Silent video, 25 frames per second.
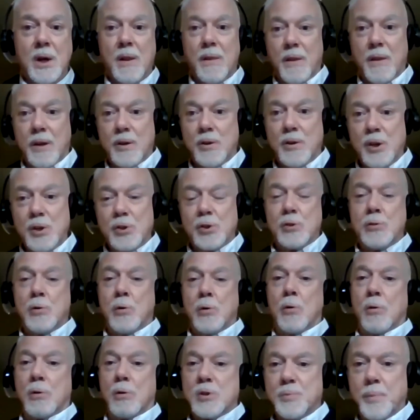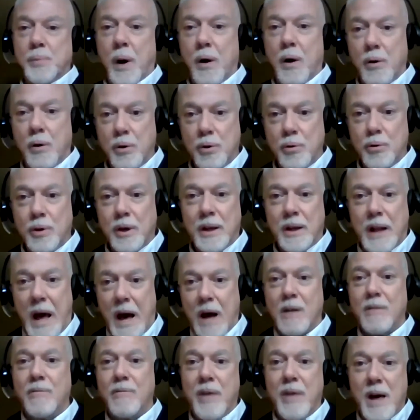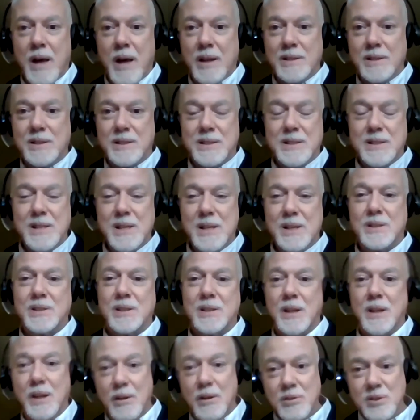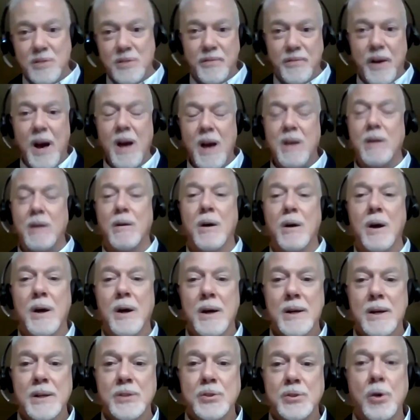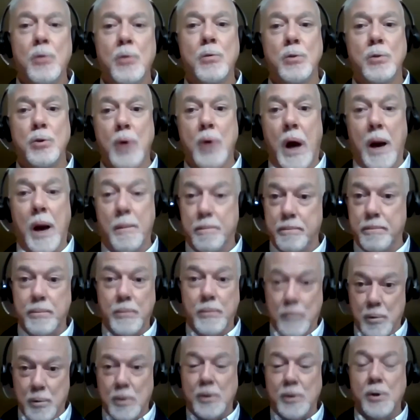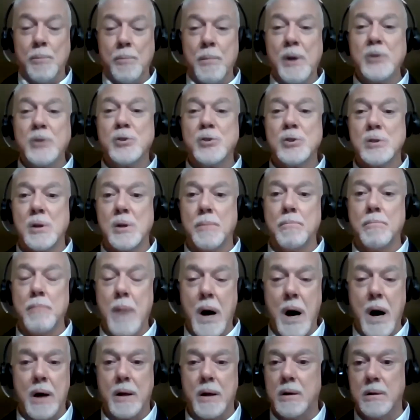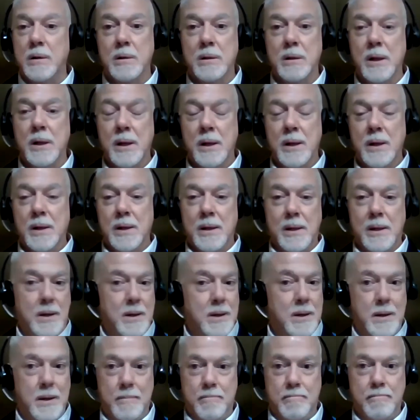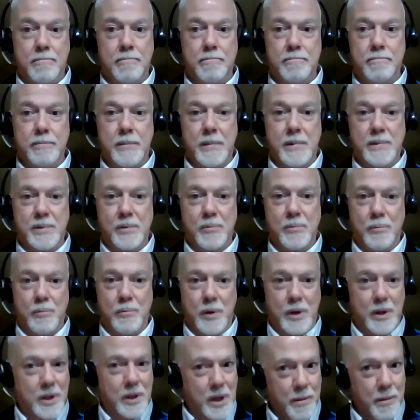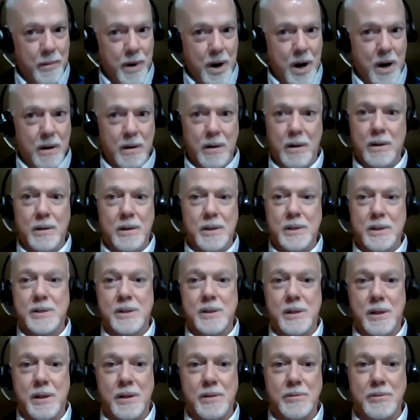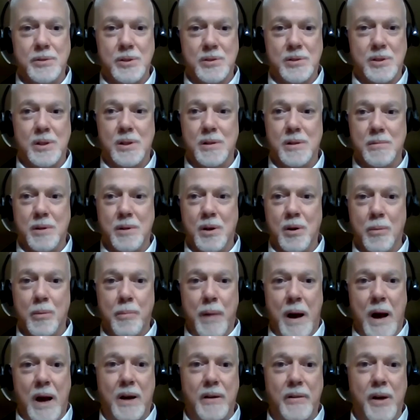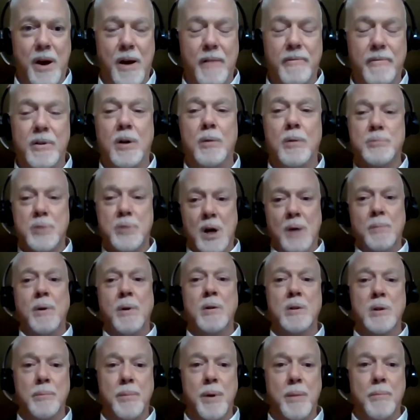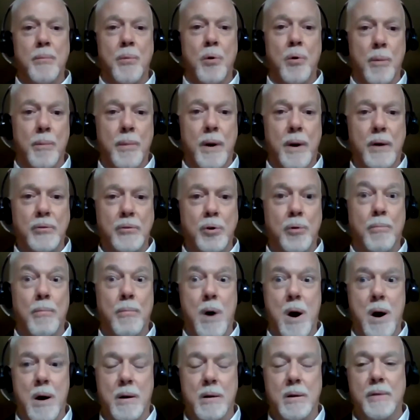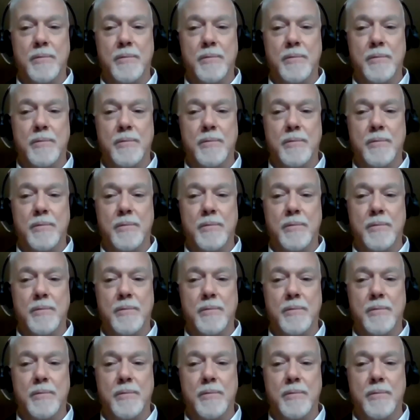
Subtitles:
the additional horsepower you get out of that is this, and here's the value. So you mentioned a model. Is it really a model? Is it just a back of the envelope? Tell me a little bit more about your model,